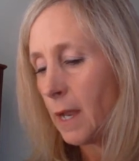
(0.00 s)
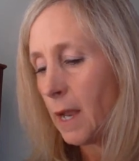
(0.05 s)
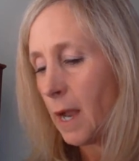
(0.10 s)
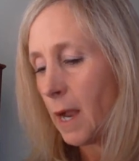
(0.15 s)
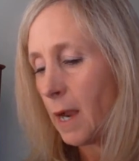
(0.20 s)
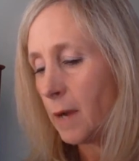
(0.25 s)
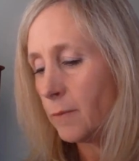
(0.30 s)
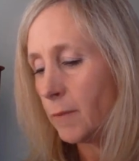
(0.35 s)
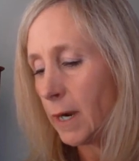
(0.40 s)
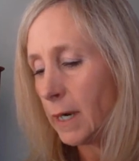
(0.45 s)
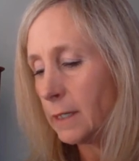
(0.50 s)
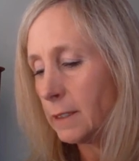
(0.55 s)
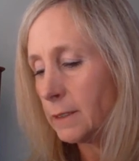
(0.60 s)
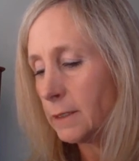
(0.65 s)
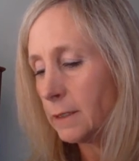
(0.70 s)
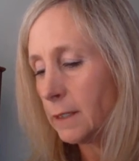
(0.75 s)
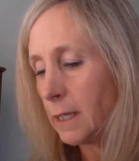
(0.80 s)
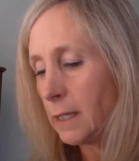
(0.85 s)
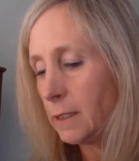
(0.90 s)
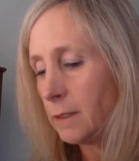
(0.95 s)
I'm writing
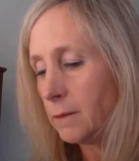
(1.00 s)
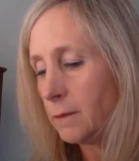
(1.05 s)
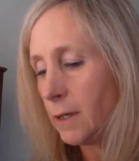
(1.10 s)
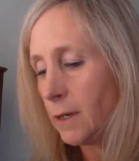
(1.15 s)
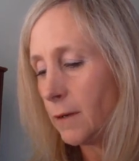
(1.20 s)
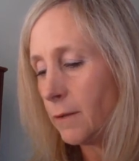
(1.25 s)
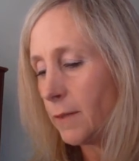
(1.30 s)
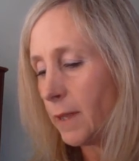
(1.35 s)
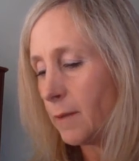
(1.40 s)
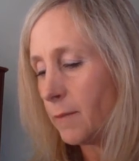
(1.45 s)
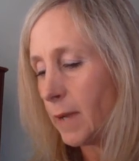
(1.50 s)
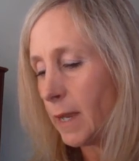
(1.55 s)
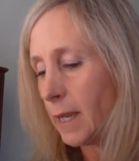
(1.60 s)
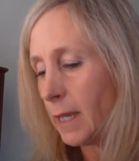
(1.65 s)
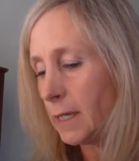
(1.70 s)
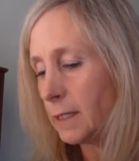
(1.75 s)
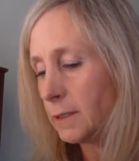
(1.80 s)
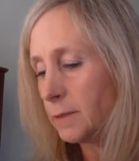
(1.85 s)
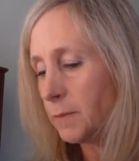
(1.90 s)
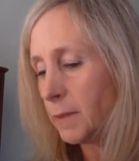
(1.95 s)
to let you know that my
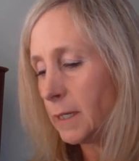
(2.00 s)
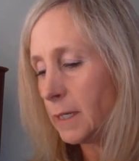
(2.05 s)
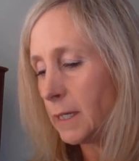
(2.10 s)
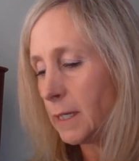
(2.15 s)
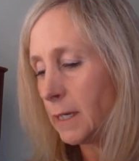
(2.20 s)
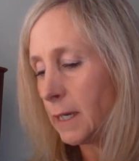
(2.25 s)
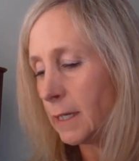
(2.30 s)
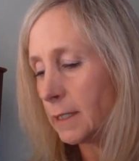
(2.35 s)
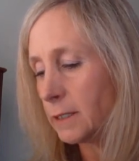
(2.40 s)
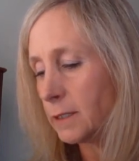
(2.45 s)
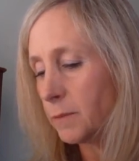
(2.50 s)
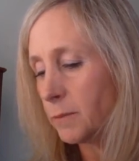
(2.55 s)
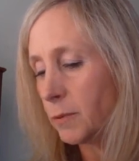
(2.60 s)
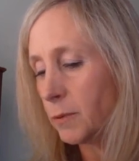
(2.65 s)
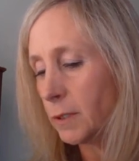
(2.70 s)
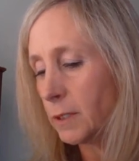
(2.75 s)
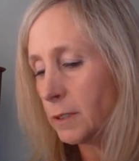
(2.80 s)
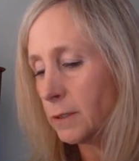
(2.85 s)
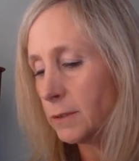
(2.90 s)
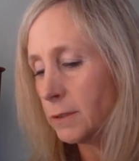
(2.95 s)
husband and I
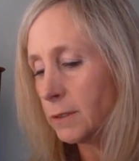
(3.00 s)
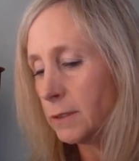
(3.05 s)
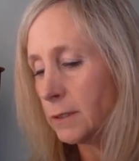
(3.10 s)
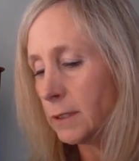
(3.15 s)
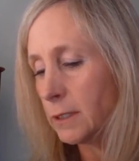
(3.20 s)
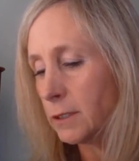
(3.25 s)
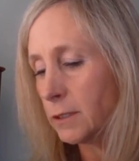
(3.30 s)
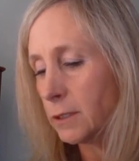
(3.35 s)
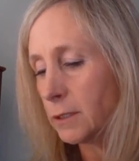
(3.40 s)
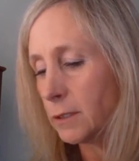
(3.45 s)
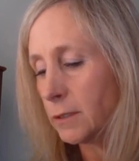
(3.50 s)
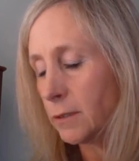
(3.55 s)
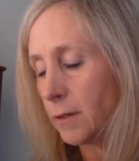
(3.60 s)
support your decision